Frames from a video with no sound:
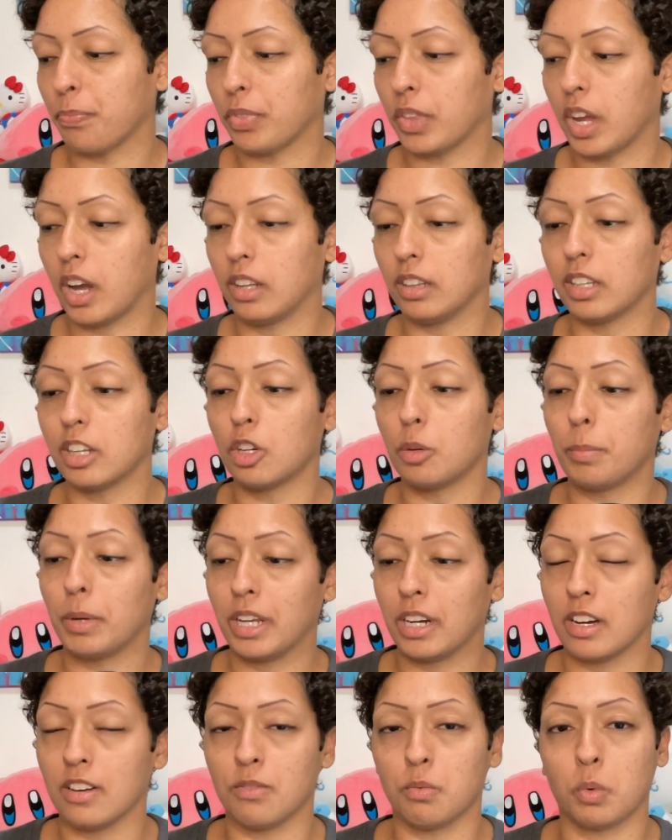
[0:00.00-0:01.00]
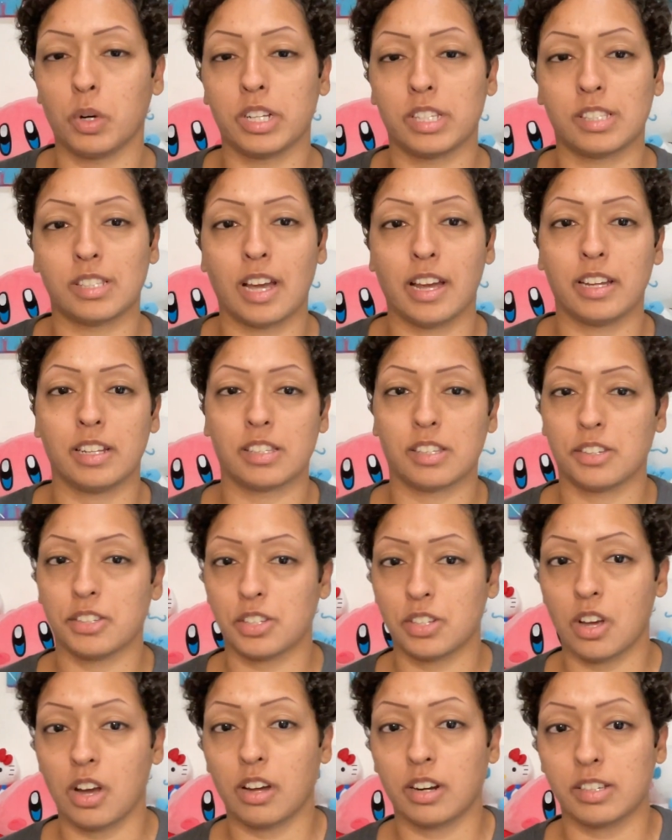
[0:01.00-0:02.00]
a little bit of what science has
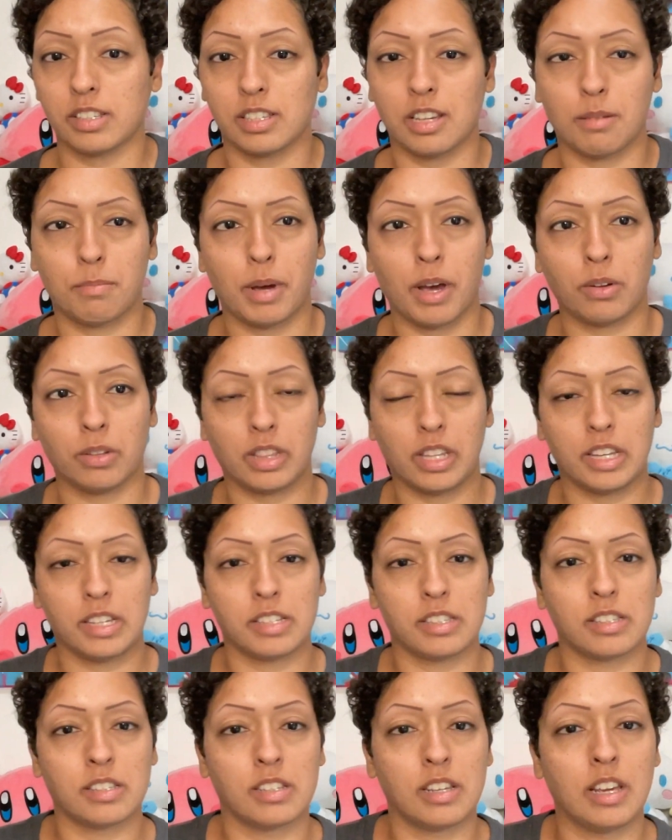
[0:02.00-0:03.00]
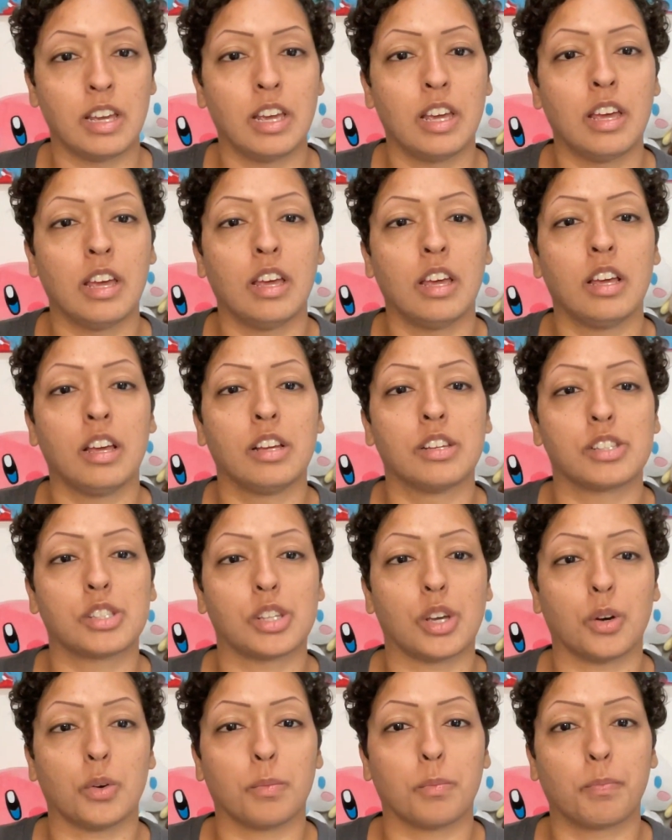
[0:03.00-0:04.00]
taught us about this. So,